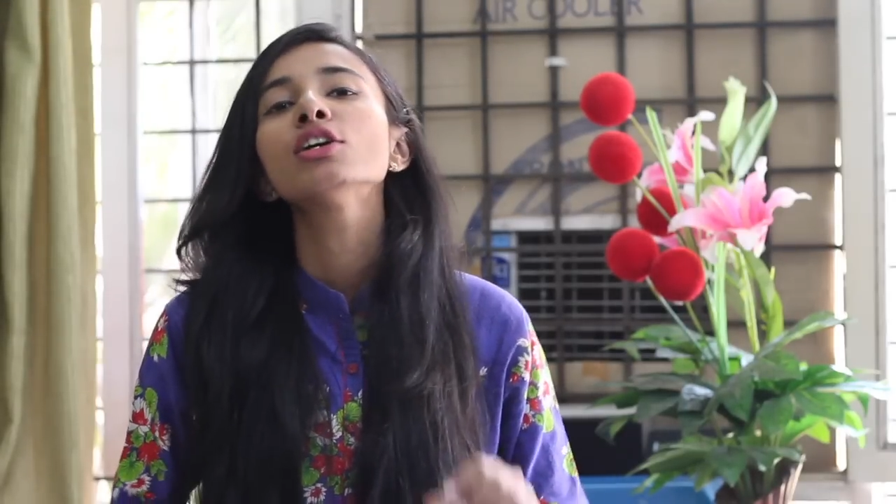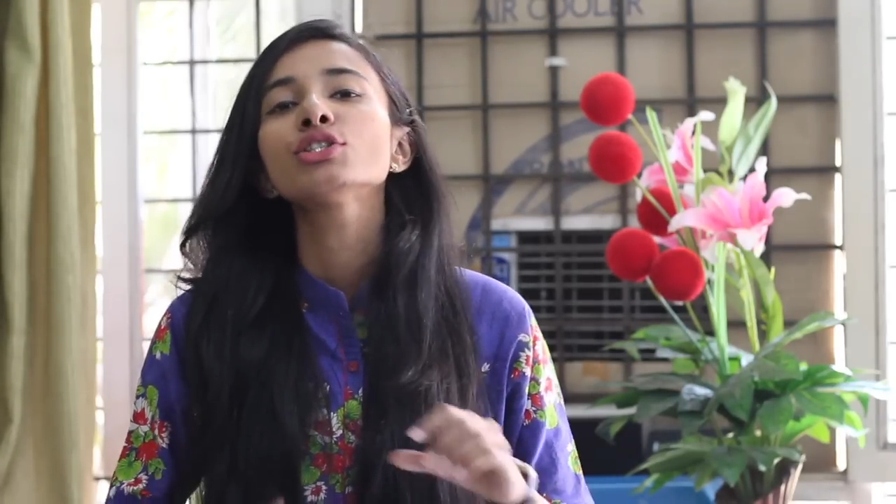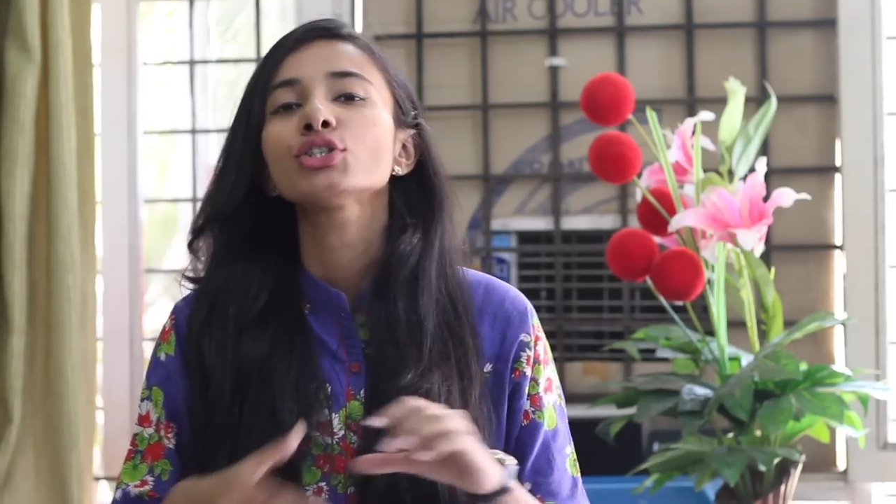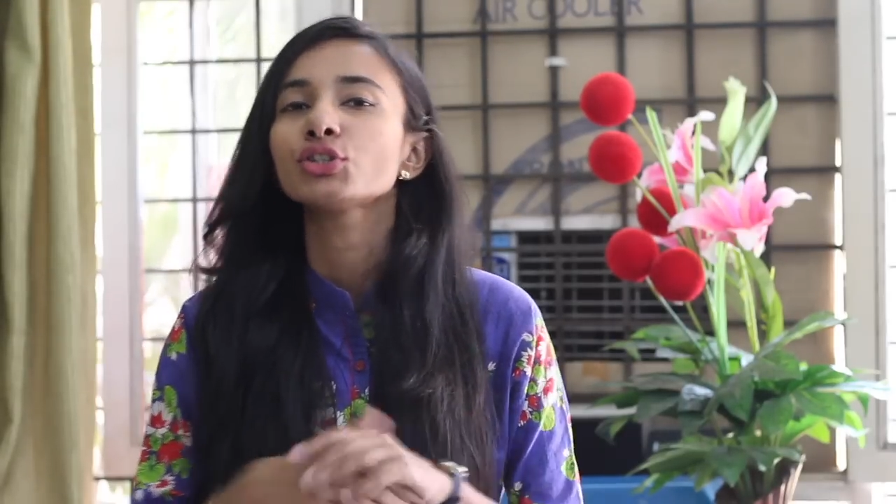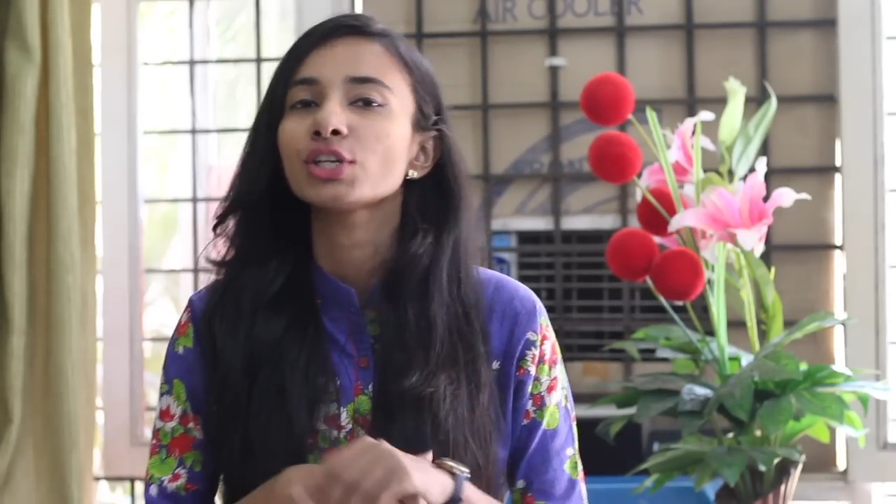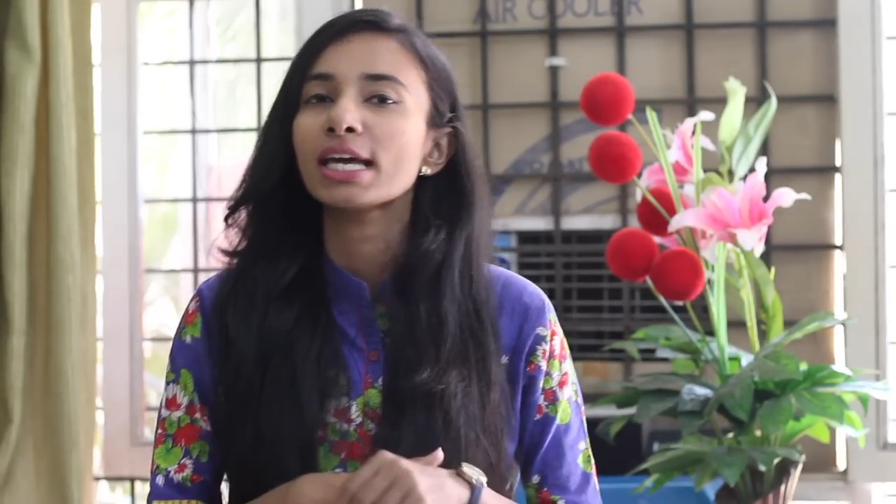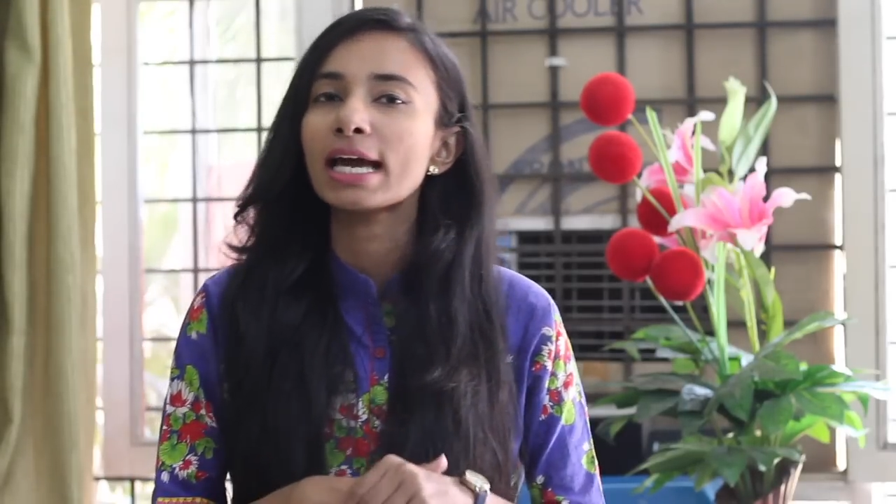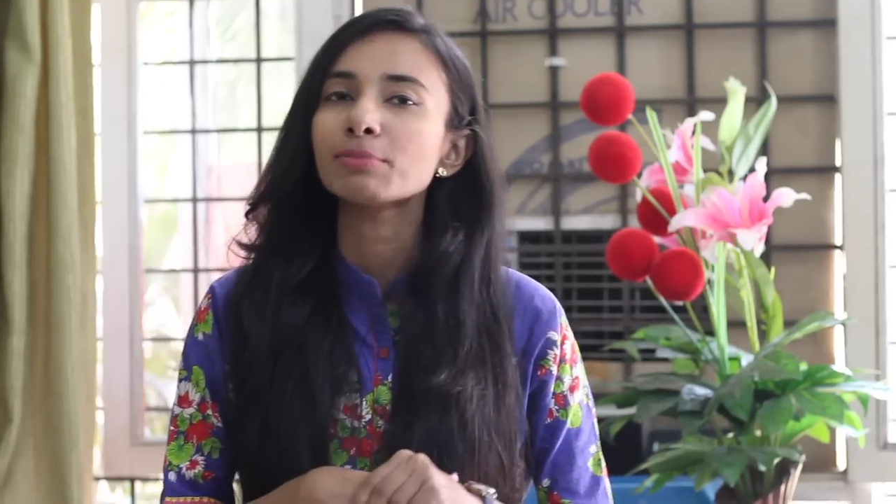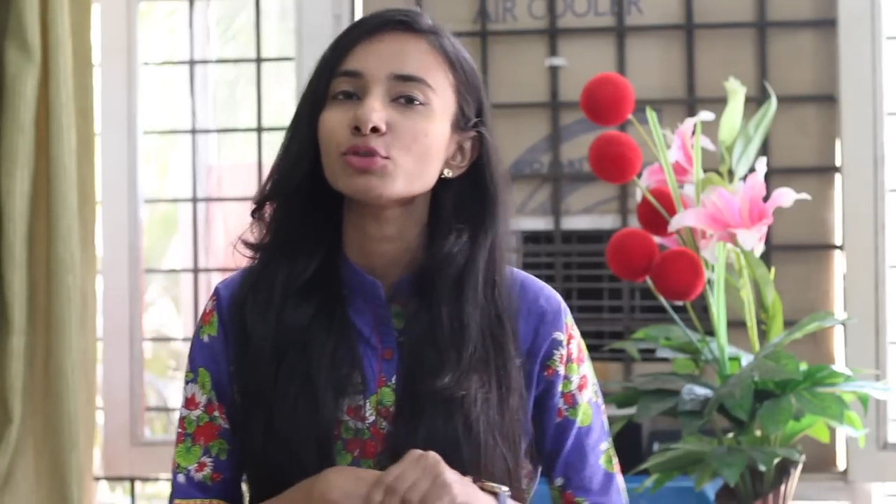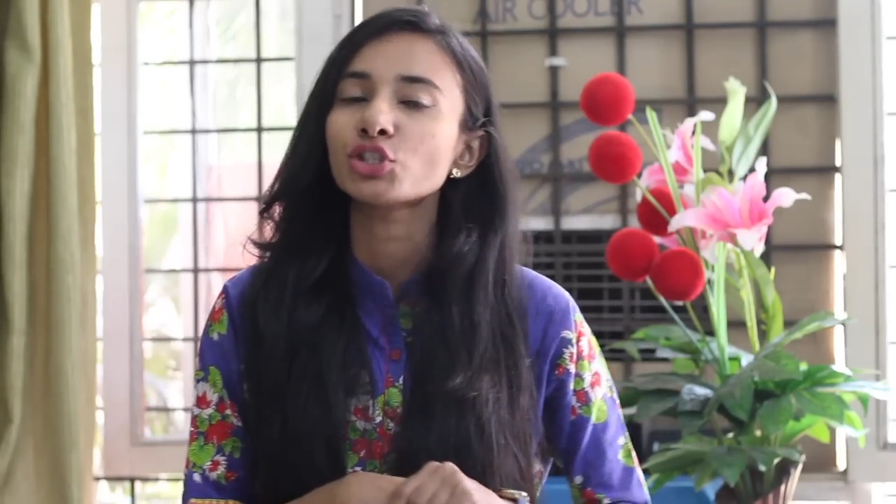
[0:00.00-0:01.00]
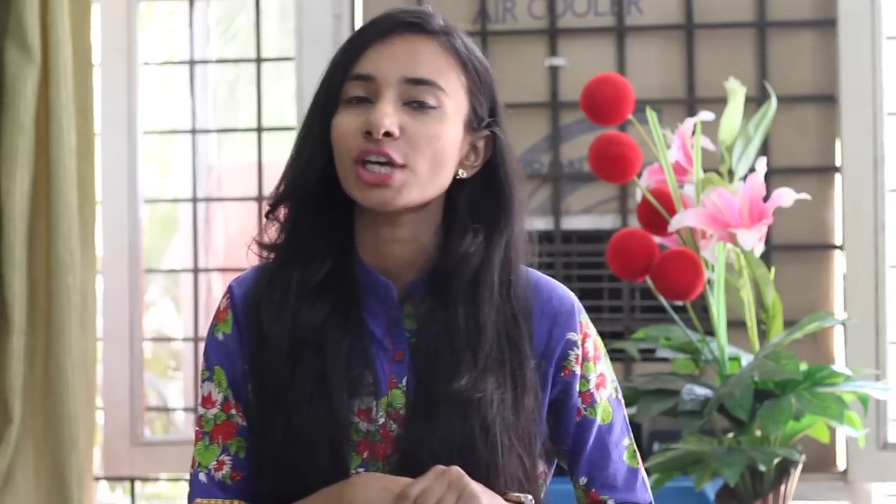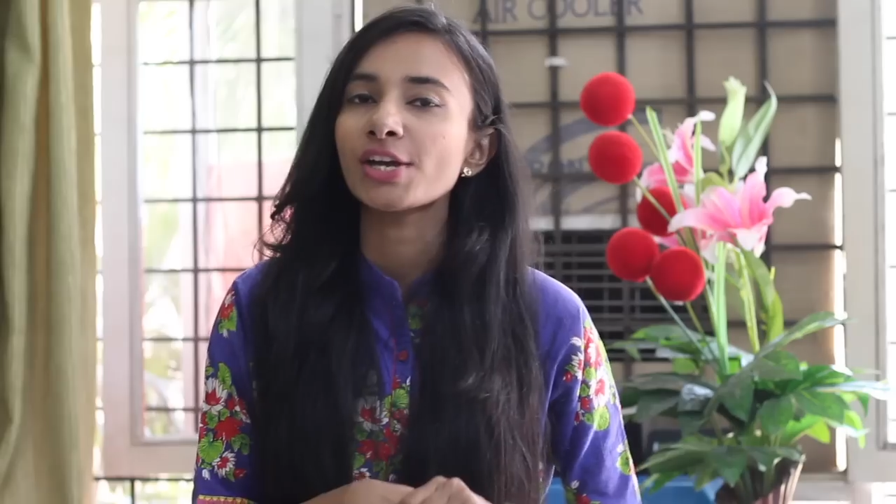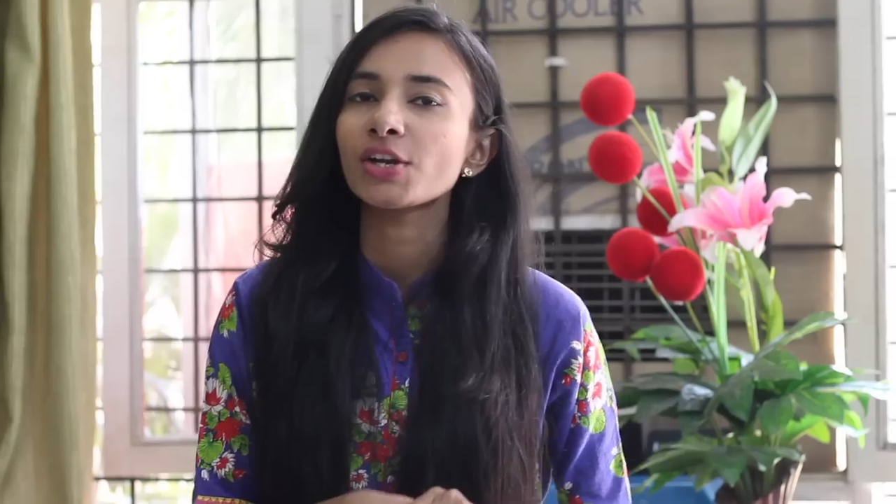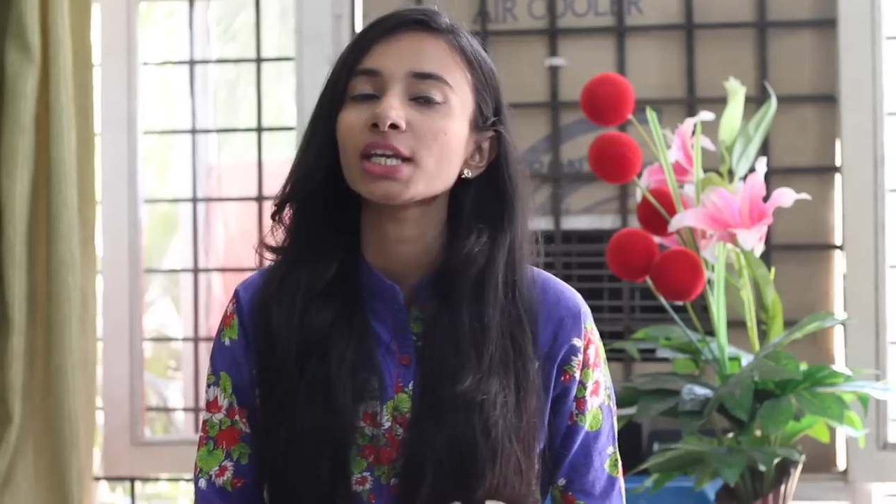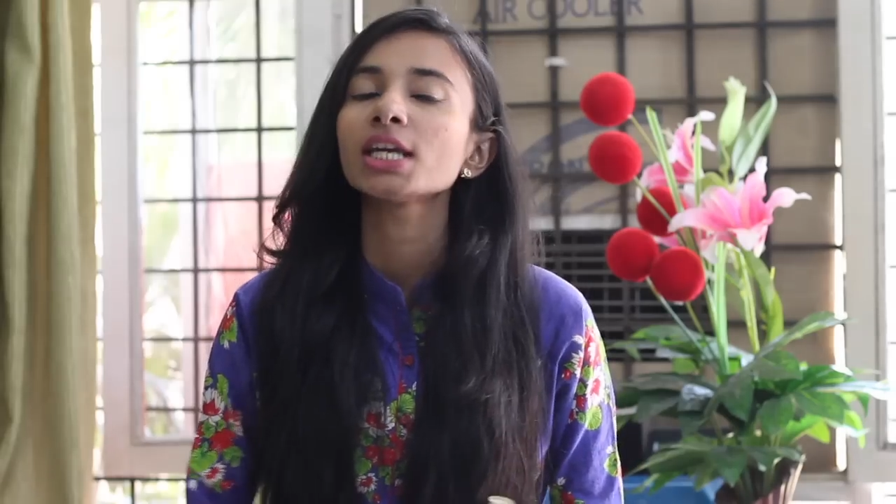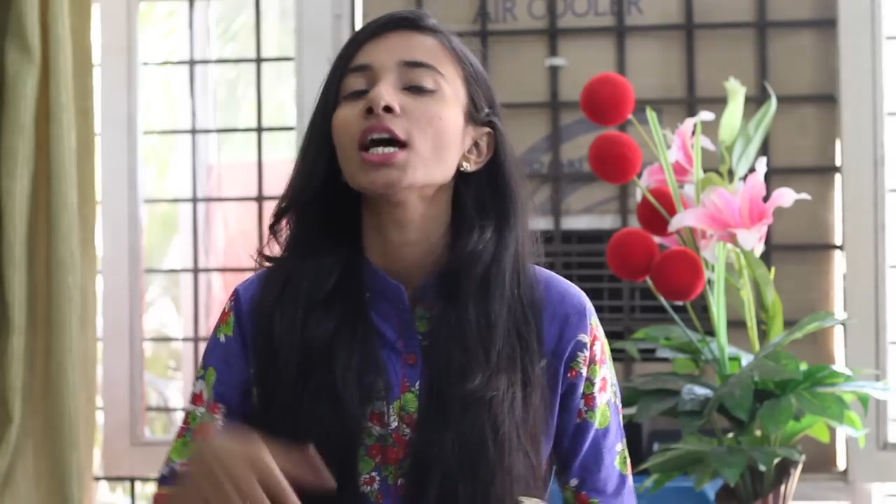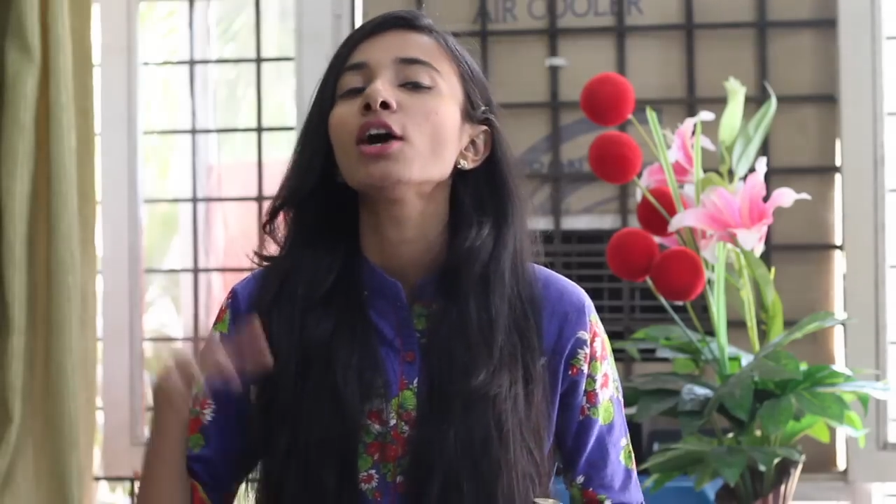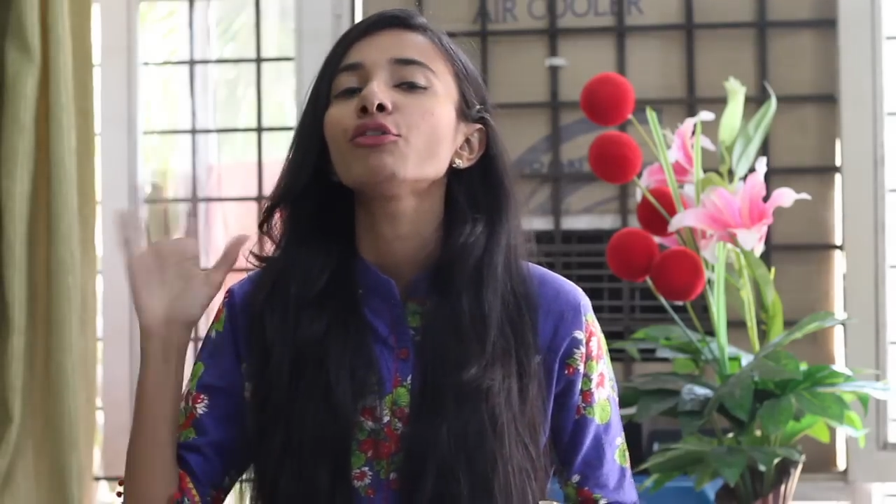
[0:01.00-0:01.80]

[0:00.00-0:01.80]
So today I'm sharing